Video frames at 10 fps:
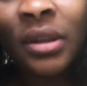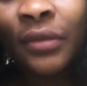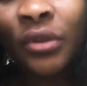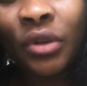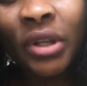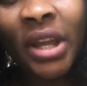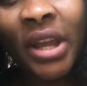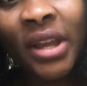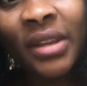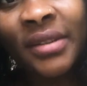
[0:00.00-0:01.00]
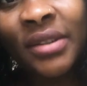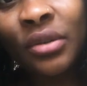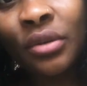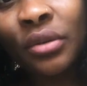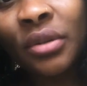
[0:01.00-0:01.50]
even though the hair is
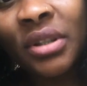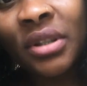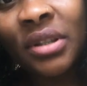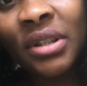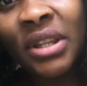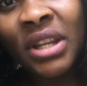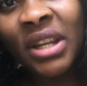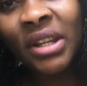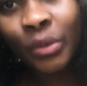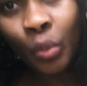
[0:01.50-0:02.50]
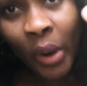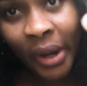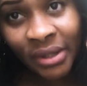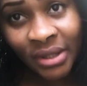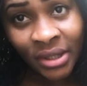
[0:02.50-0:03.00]
still nearly
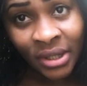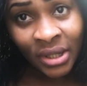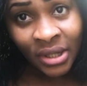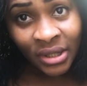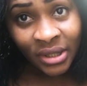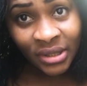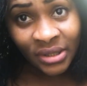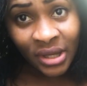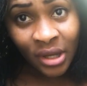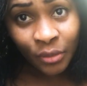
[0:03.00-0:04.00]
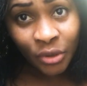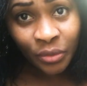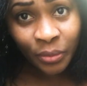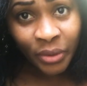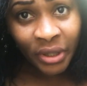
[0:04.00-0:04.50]
wet, this is how
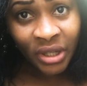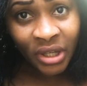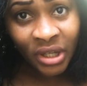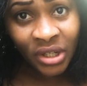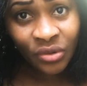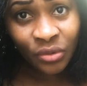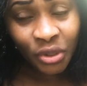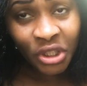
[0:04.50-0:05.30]
much breakage or